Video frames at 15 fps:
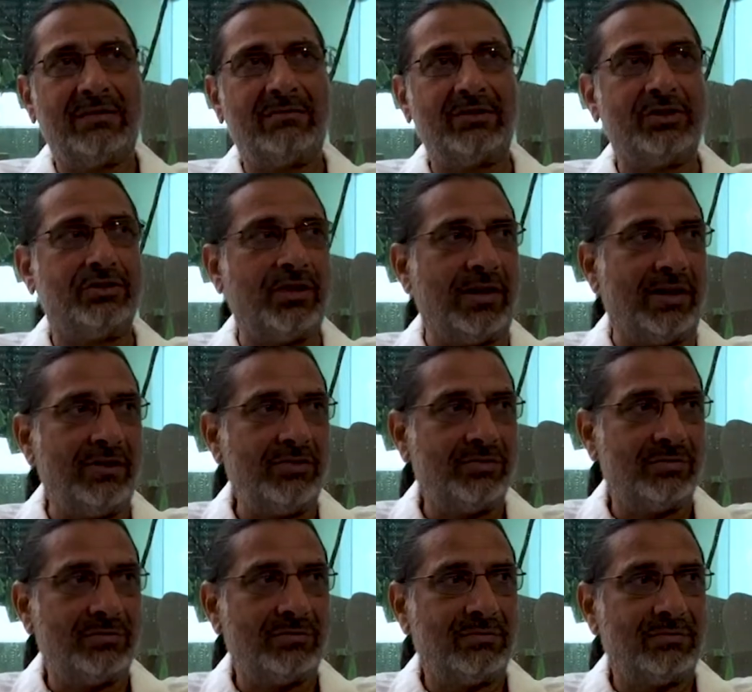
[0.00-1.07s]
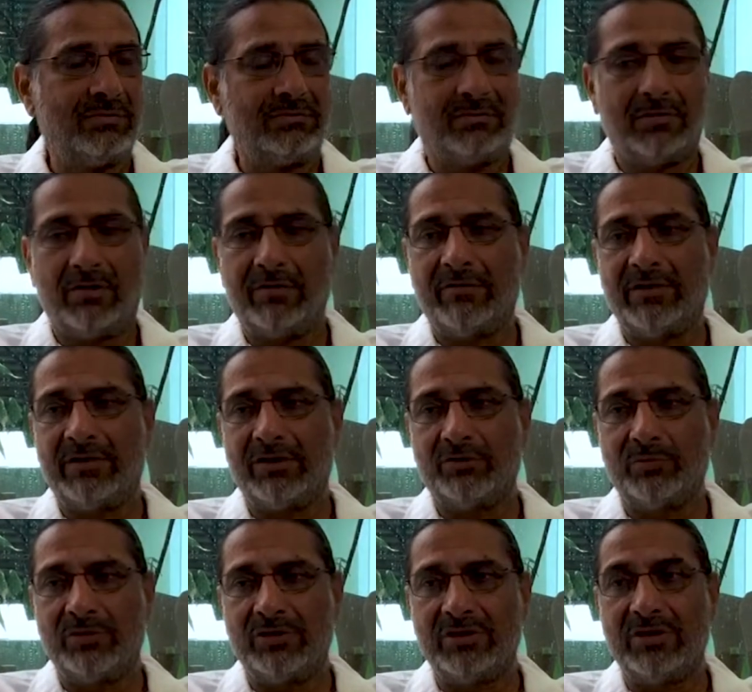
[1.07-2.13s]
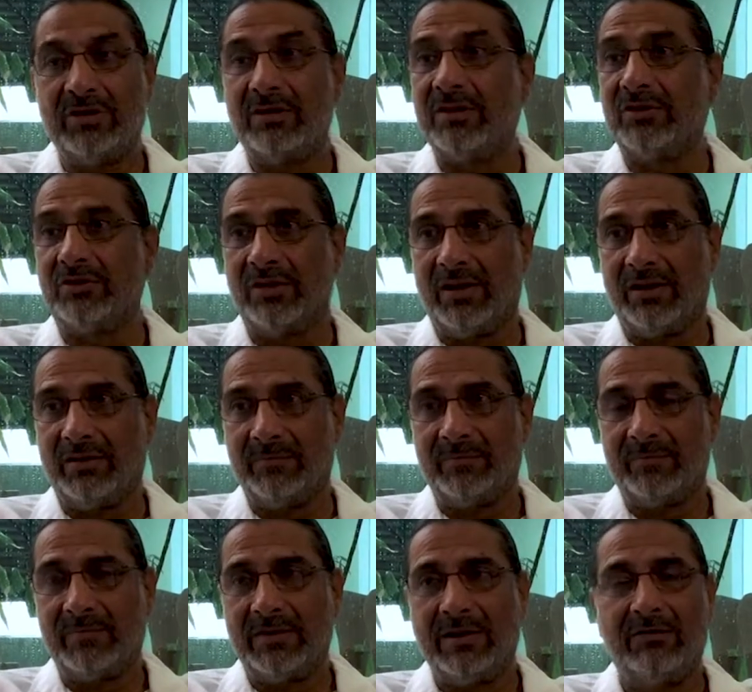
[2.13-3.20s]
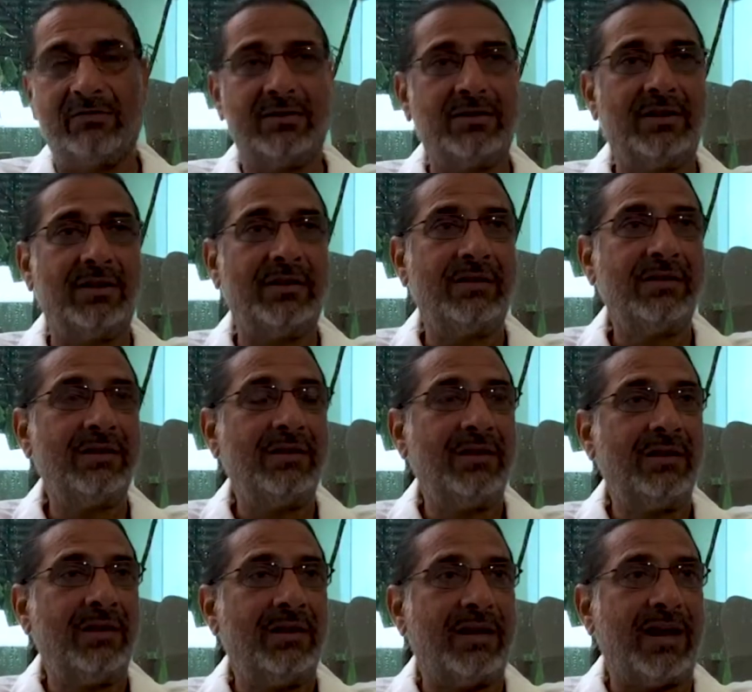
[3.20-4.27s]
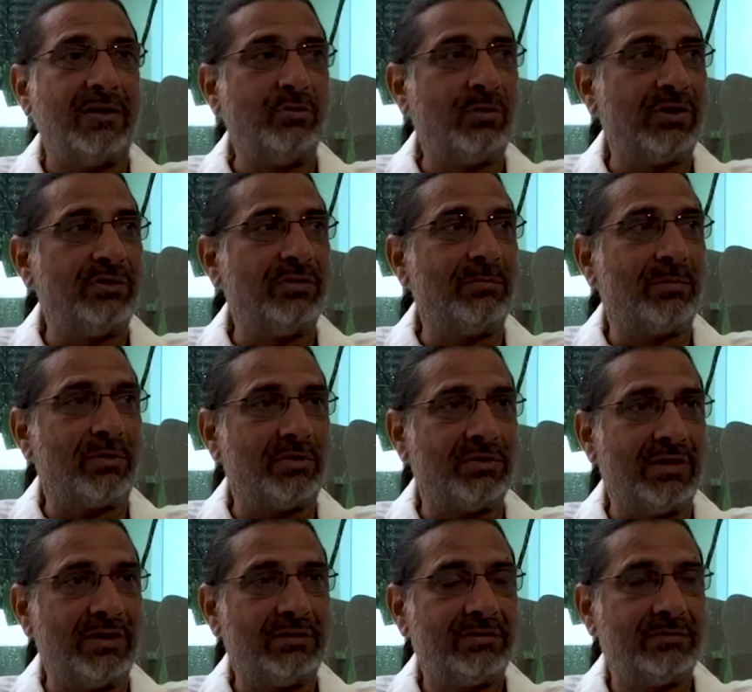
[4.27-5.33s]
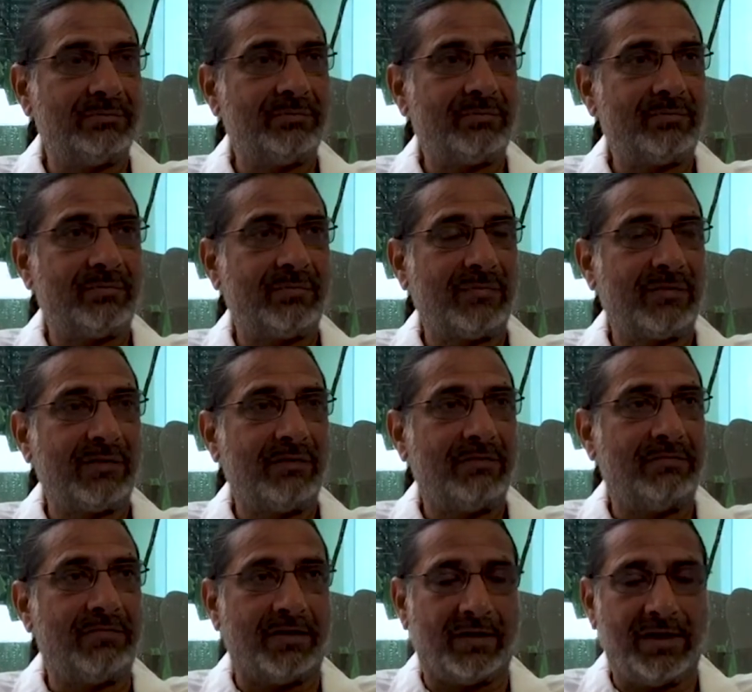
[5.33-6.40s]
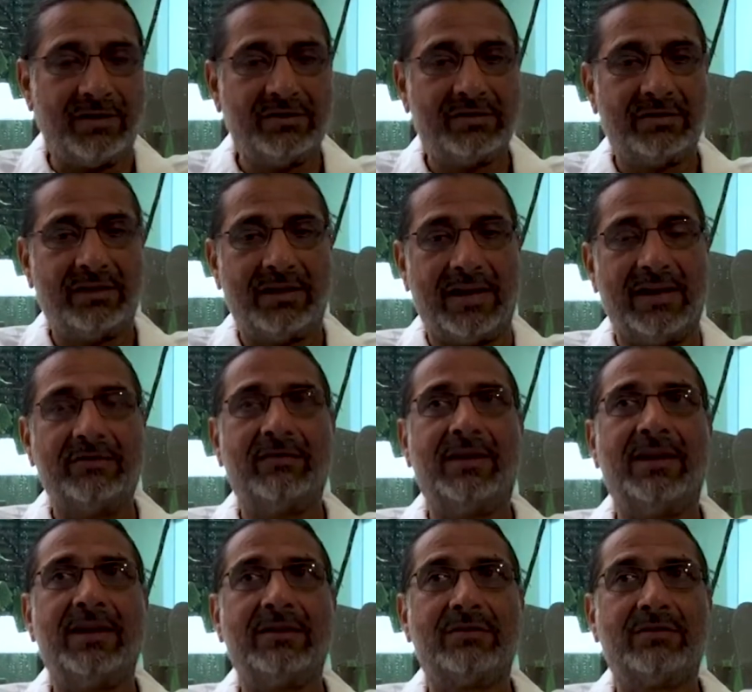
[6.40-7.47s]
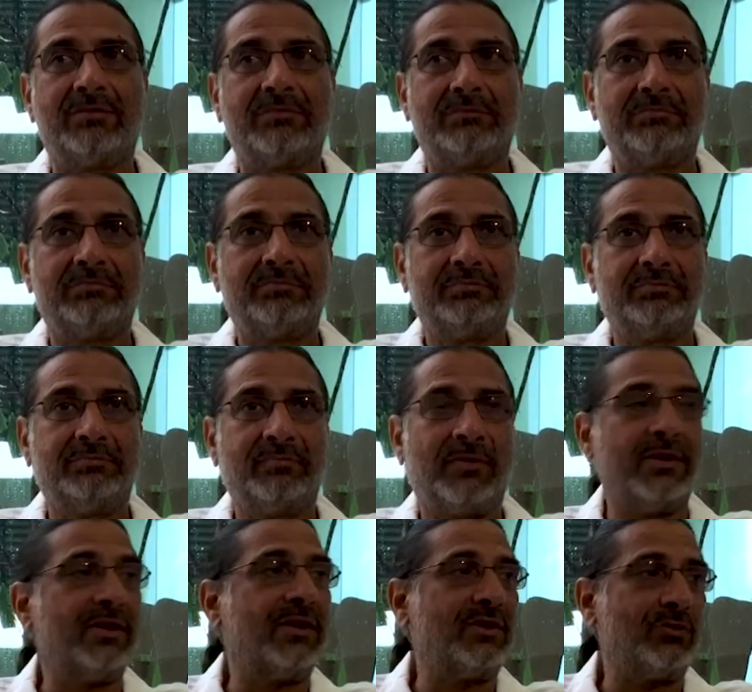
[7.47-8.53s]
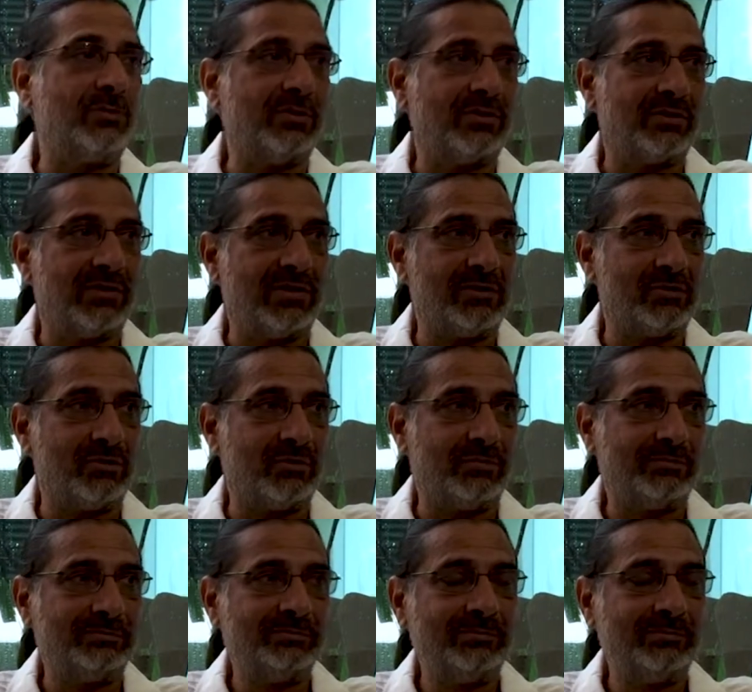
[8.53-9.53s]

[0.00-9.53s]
it was a challenge. A lot of the customers didn't understand. It was a education process for us as well as for the customers also.